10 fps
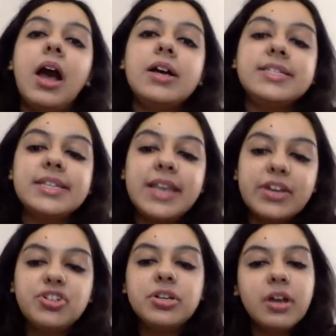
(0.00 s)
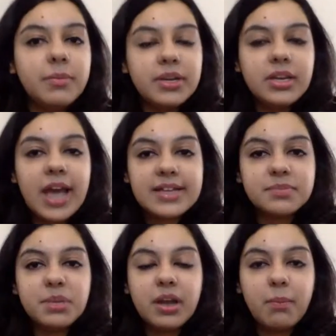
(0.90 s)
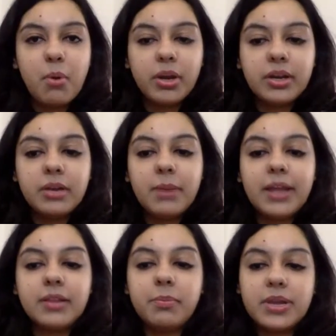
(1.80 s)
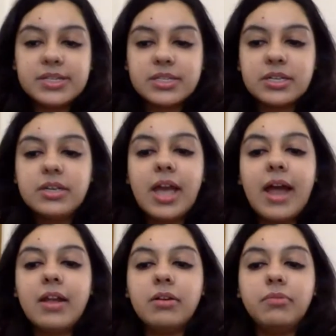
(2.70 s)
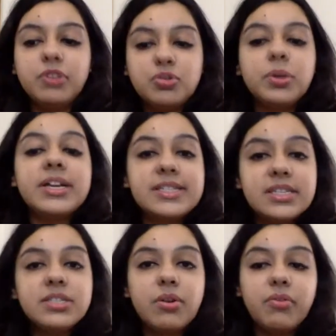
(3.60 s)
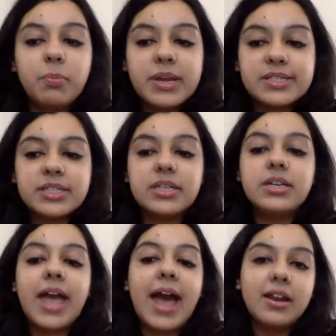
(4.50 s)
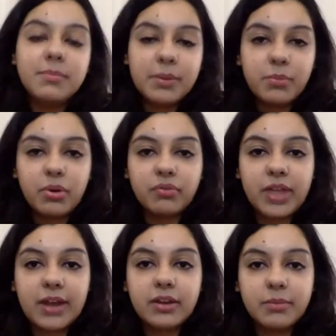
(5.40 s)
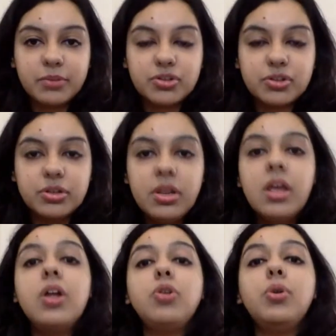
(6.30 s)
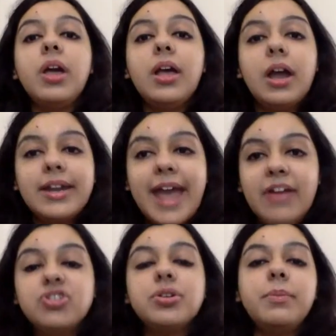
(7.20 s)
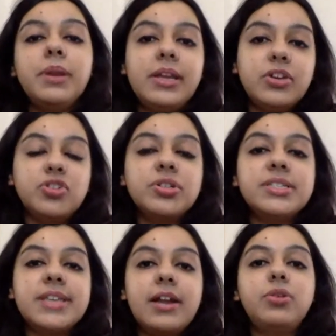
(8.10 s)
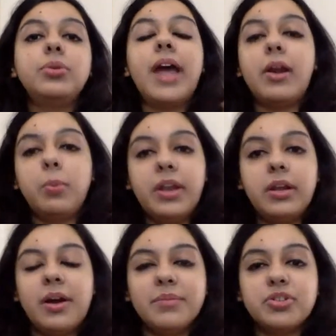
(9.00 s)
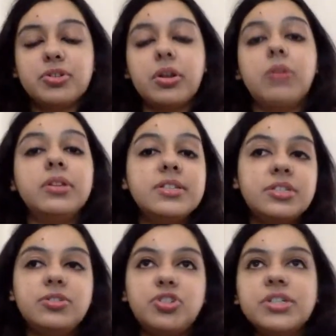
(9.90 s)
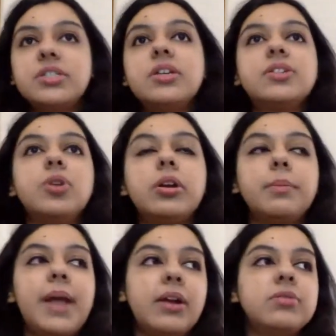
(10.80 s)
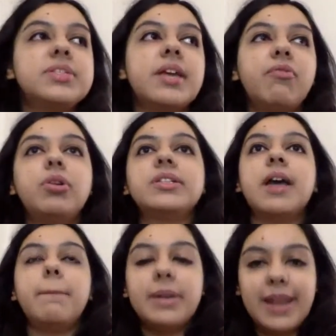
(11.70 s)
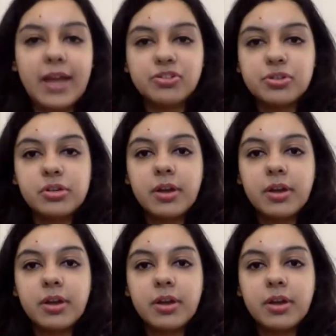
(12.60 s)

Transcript: A selection committee has been appointed by the president, which would consist of a president and a member of that commission, to attach a mediation cell to that very commission. Now, this just does not apply to, say, for example, National